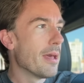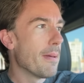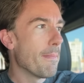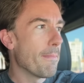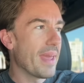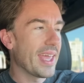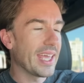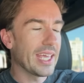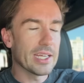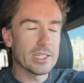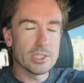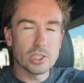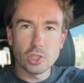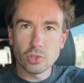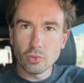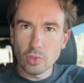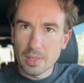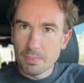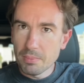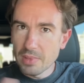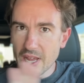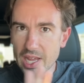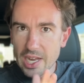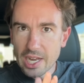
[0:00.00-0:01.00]
make it
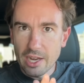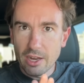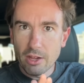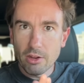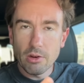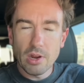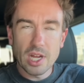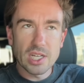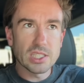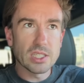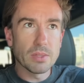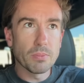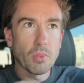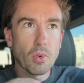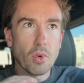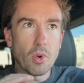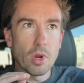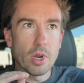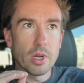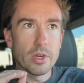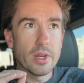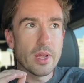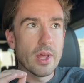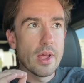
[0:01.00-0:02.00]
streamline it across the
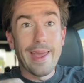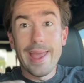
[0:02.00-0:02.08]
board.